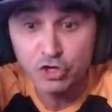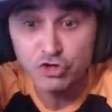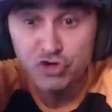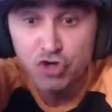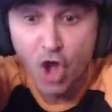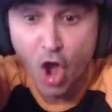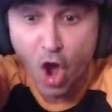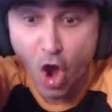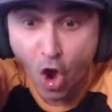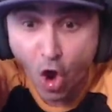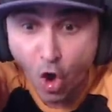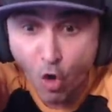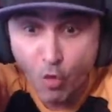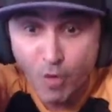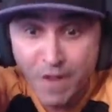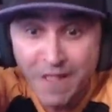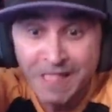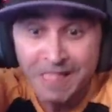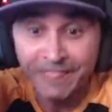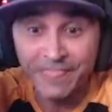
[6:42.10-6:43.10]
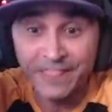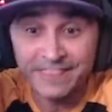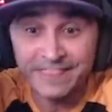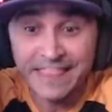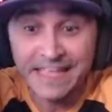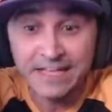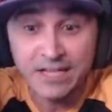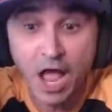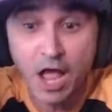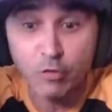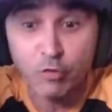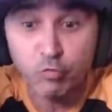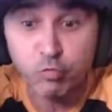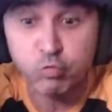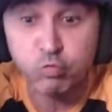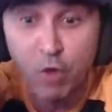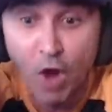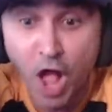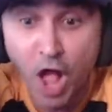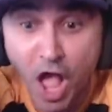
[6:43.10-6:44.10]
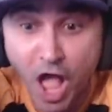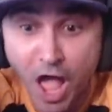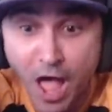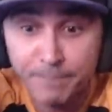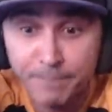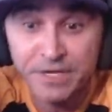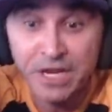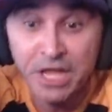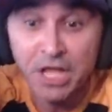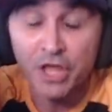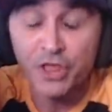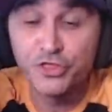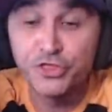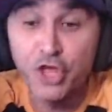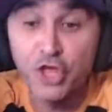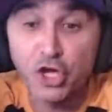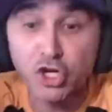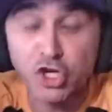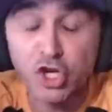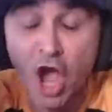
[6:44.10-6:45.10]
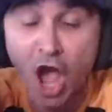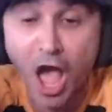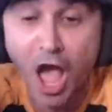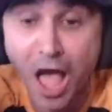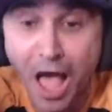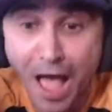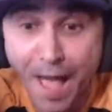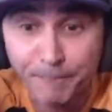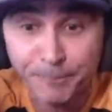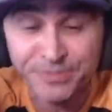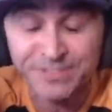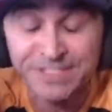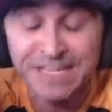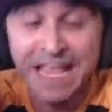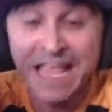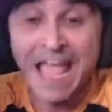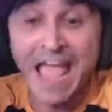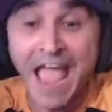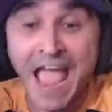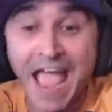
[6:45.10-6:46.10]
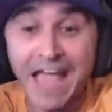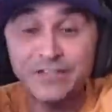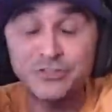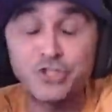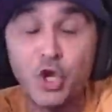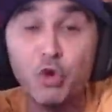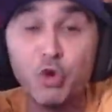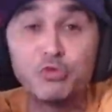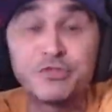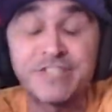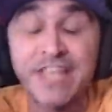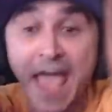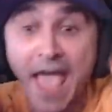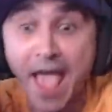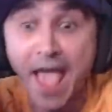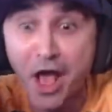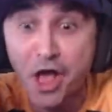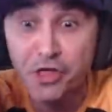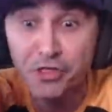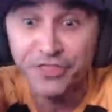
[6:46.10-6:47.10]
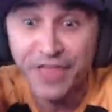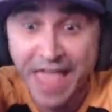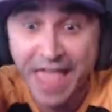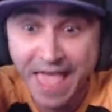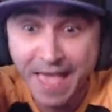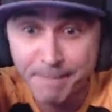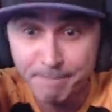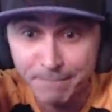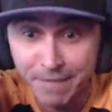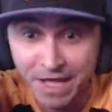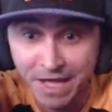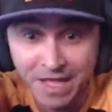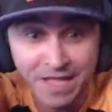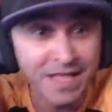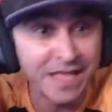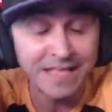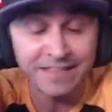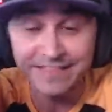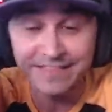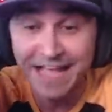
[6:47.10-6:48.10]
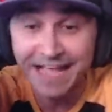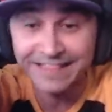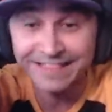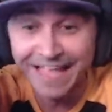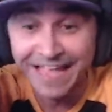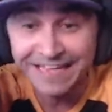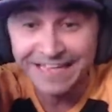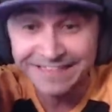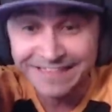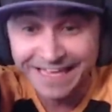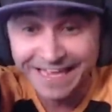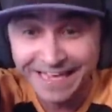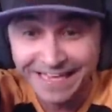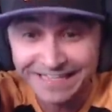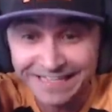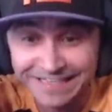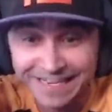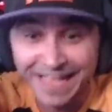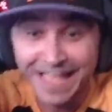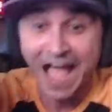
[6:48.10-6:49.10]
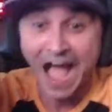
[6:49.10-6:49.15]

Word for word: know that they got robbed. The cops had to tell them that they did.